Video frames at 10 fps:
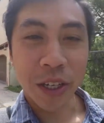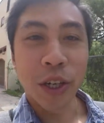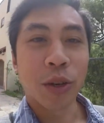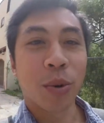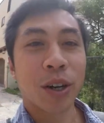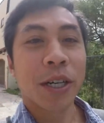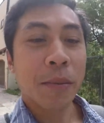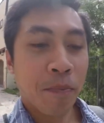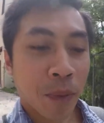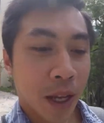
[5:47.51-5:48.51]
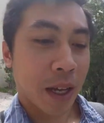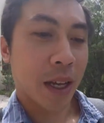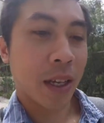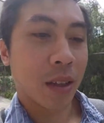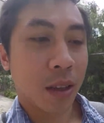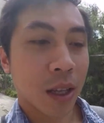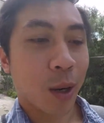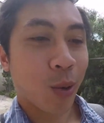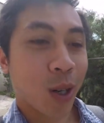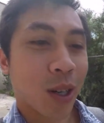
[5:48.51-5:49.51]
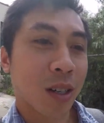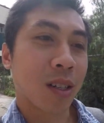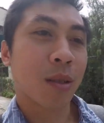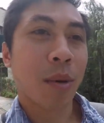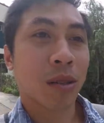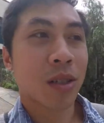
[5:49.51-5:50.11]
dinner party and there were about